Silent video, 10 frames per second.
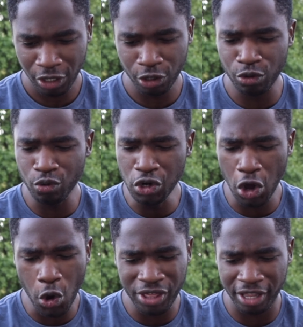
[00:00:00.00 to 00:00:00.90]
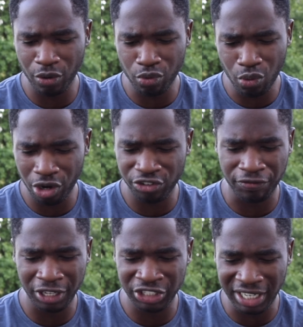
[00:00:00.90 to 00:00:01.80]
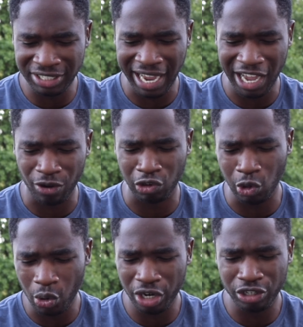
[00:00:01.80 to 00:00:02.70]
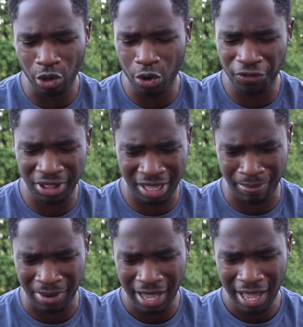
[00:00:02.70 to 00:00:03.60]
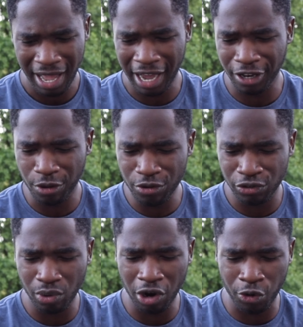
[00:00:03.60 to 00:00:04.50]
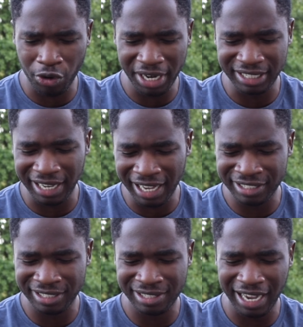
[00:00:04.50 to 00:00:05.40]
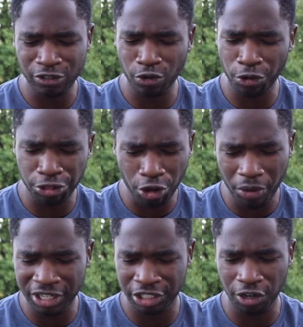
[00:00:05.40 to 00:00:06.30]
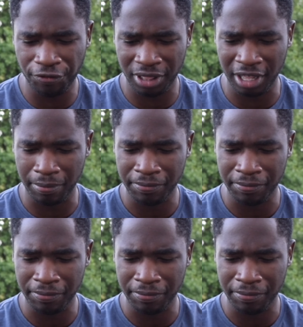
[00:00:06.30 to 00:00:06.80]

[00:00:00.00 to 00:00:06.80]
'You know that the rulers of the Gentiles lord it over them, and those who are great exercise authority over them.